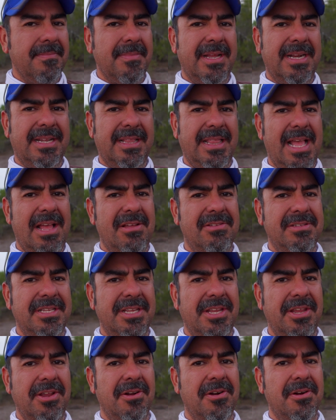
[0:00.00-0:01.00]

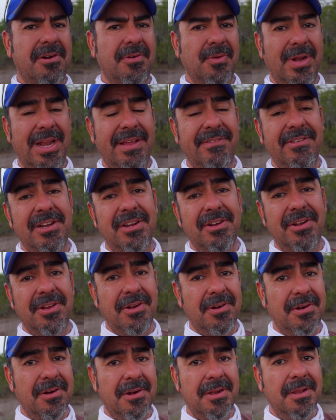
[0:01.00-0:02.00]
1,000 yard or 1,100
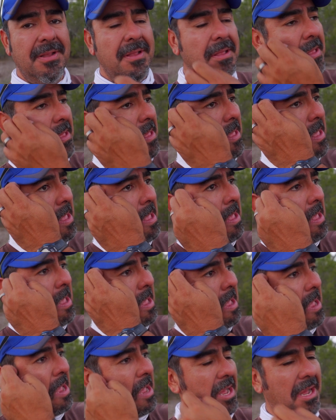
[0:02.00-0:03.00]
yard
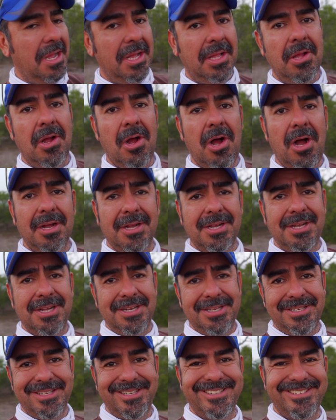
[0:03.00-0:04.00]
hog
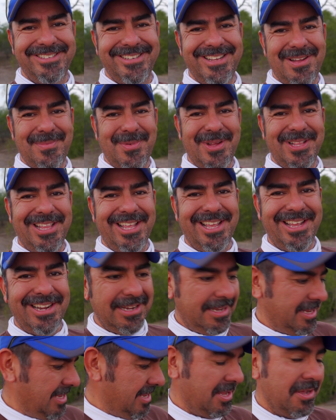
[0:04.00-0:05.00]
hunt. How about that?
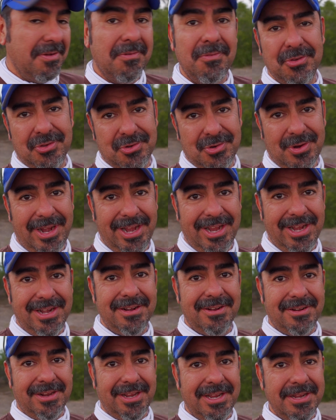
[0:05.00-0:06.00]
We'll try it,
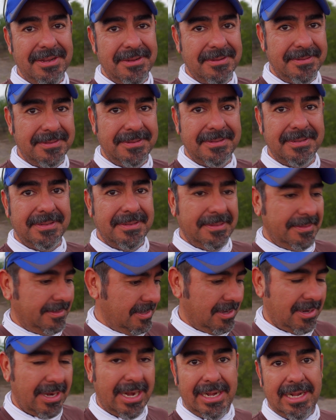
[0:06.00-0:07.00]
okay?
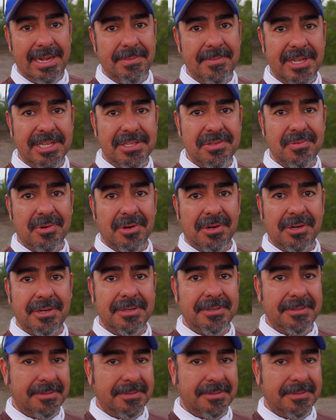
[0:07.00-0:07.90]
All right, let me get to work.